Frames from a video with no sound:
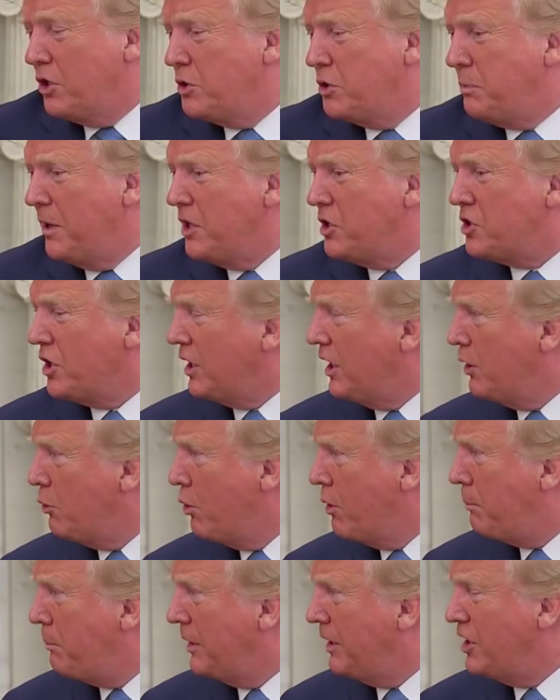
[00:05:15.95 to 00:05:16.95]
Basically,
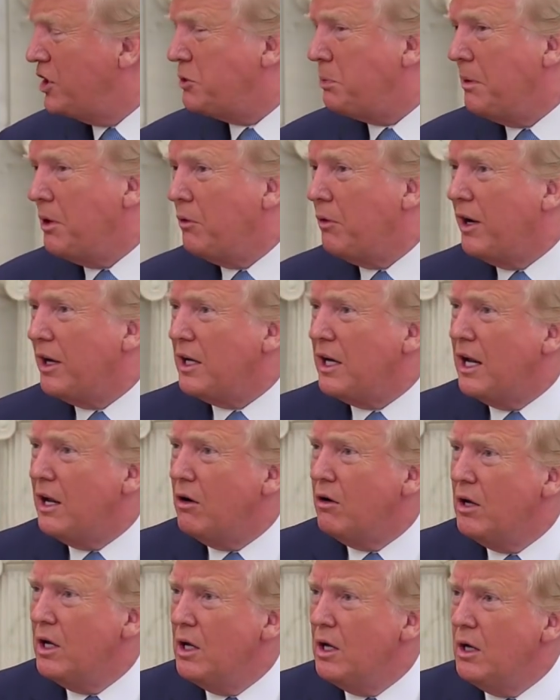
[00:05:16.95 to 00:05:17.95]
we're policemen right
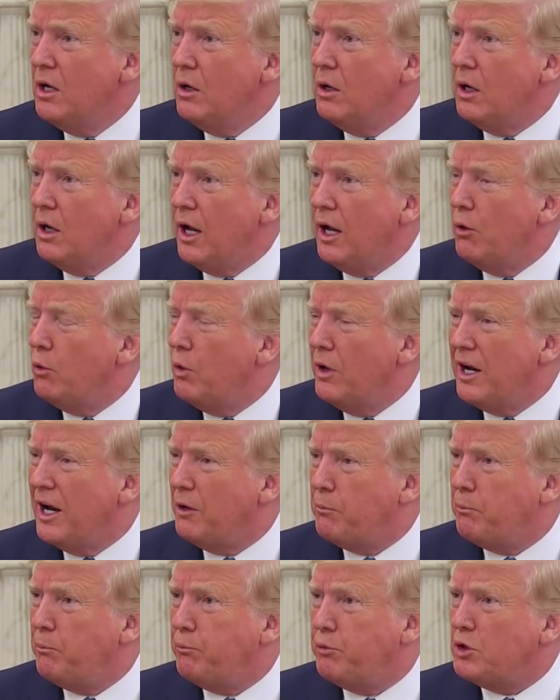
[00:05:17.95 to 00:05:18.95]
now, and we're
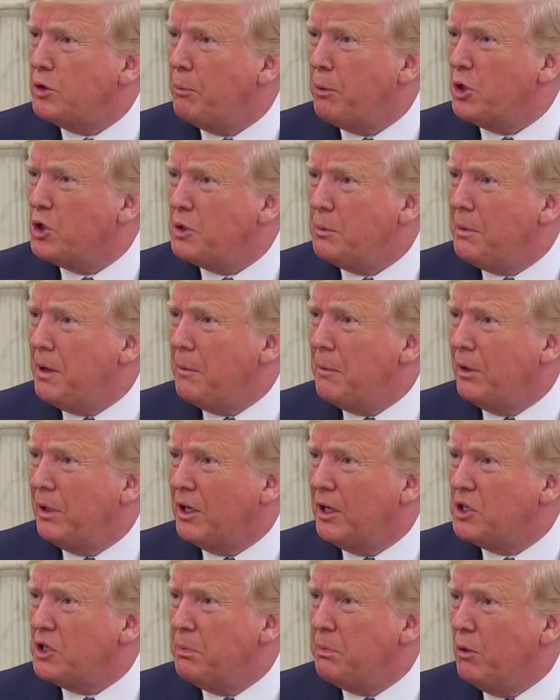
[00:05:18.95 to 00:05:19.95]
not supposed to be
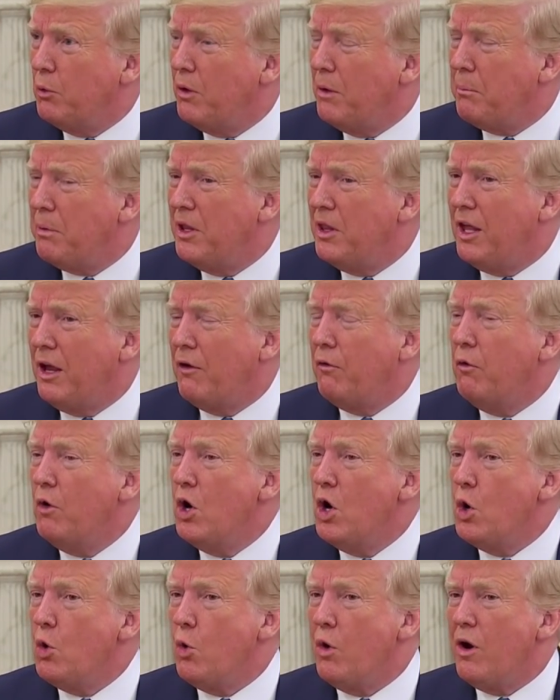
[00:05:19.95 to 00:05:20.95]
policemen. We've been
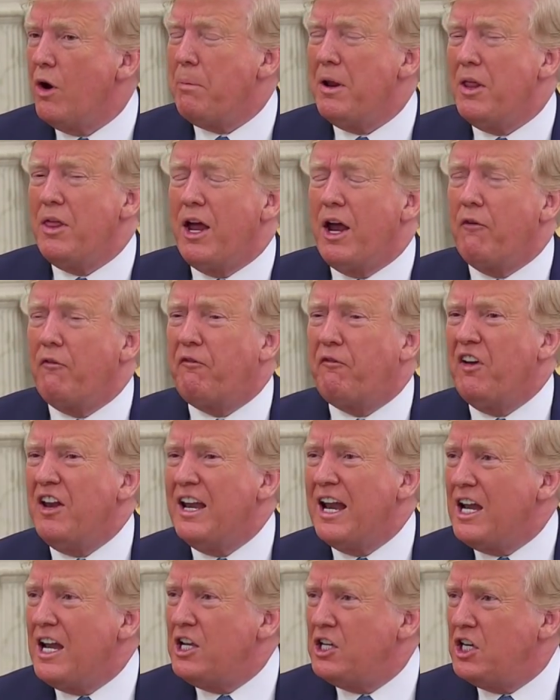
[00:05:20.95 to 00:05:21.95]
there for
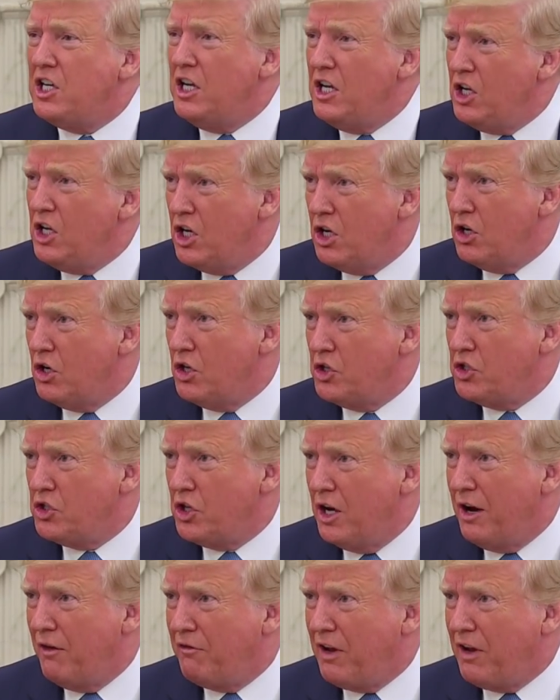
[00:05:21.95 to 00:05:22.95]
19 years
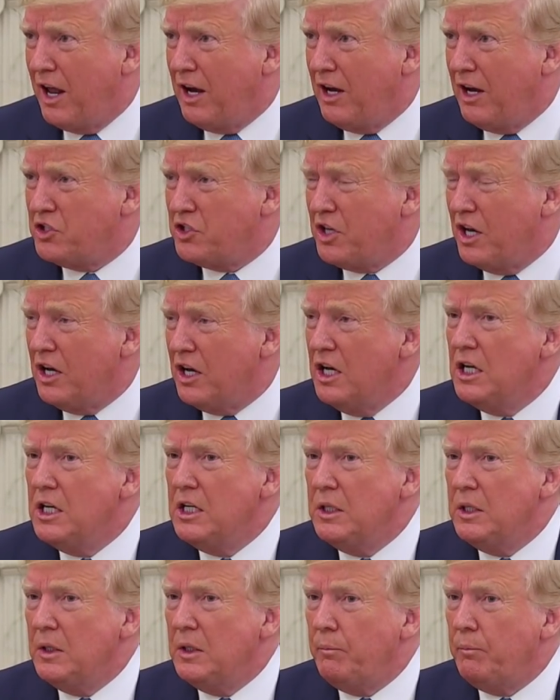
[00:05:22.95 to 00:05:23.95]
in Afghanistan.
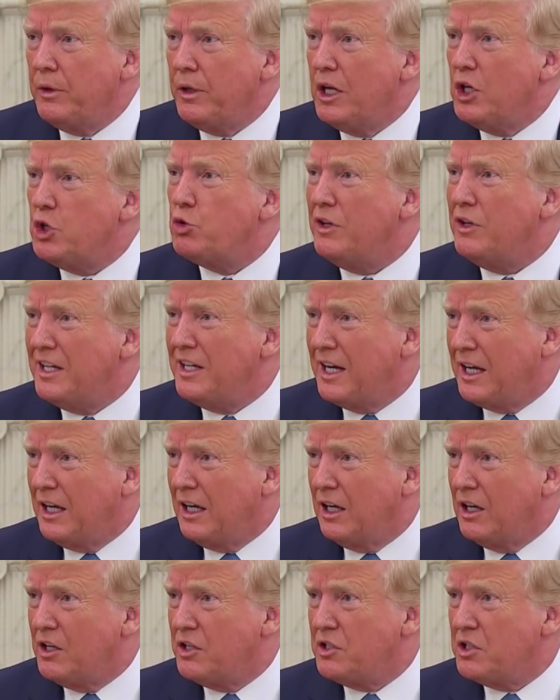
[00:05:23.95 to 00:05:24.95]
It's
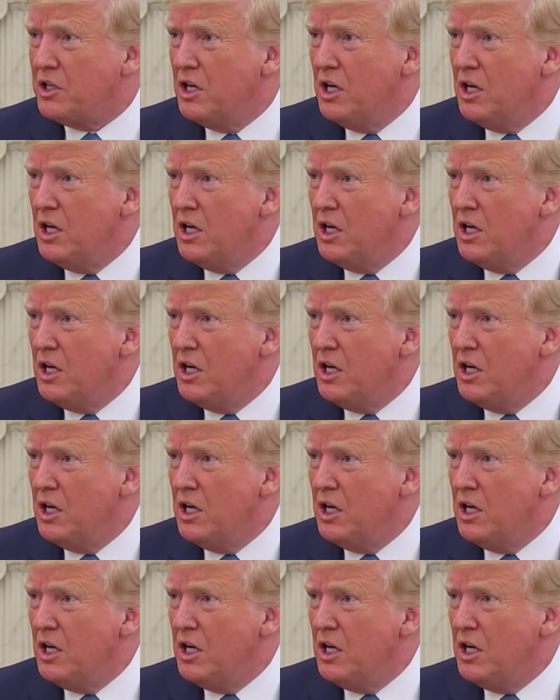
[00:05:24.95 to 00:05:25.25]
ridiculous.